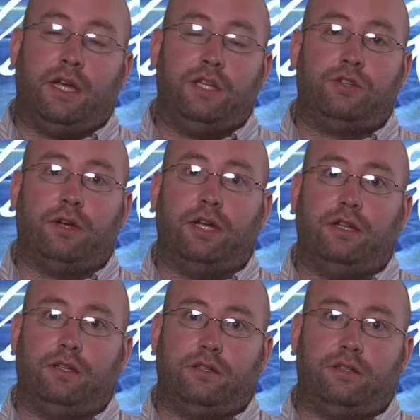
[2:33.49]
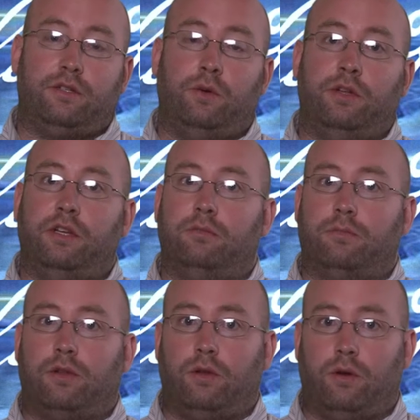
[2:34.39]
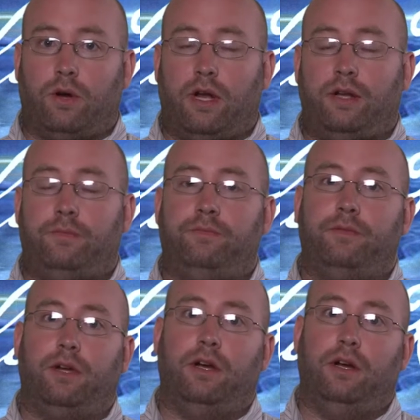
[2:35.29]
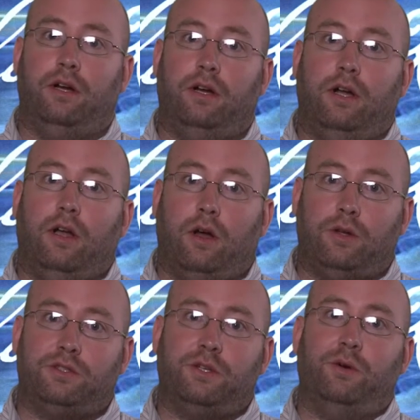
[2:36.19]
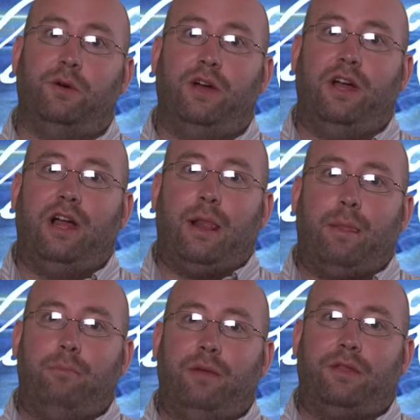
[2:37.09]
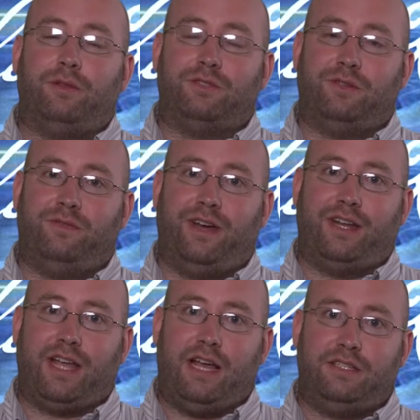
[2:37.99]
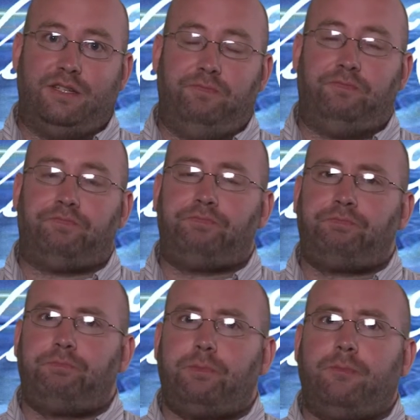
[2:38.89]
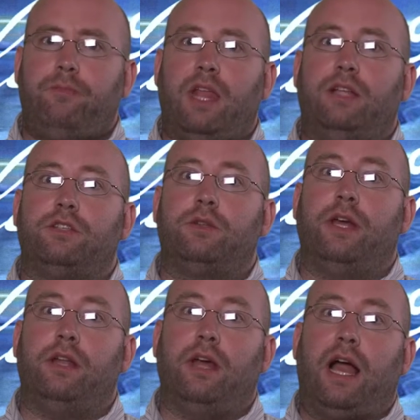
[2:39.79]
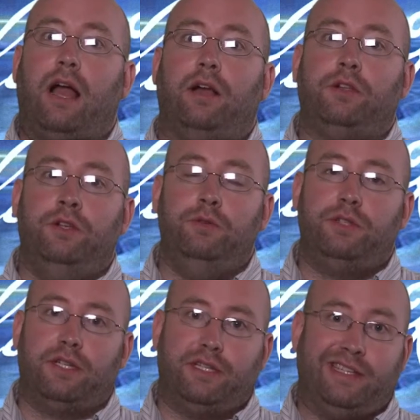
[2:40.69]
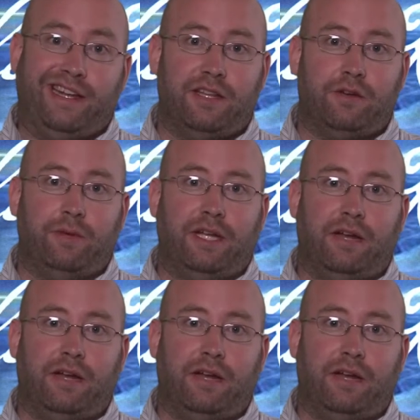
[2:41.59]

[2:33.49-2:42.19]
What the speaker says: nitrate, sodium, chloride, also methyl sulfonic acid. And so then using the data that we